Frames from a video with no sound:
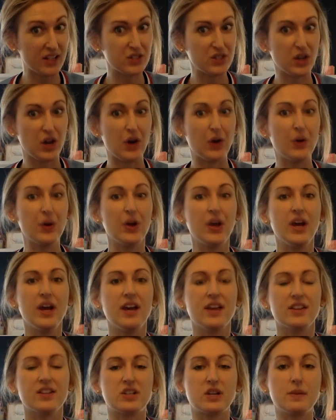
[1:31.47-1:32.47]
So
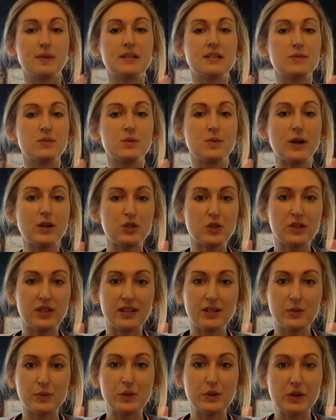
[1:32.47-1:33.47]
there's going to be some special
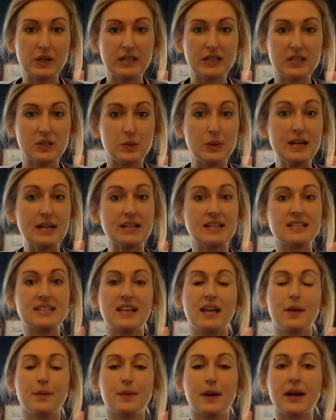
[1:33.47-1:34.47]
things we're doing this week to
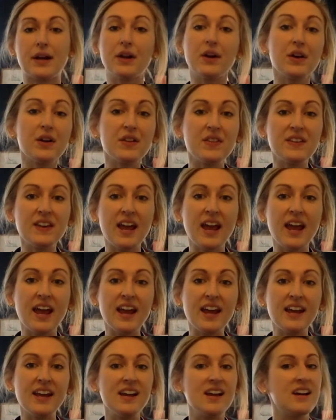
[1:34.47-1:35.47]
celebrate Earth
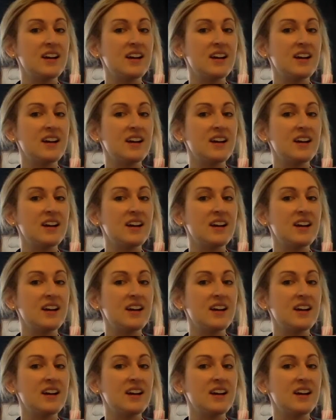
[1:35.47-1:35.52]
Day.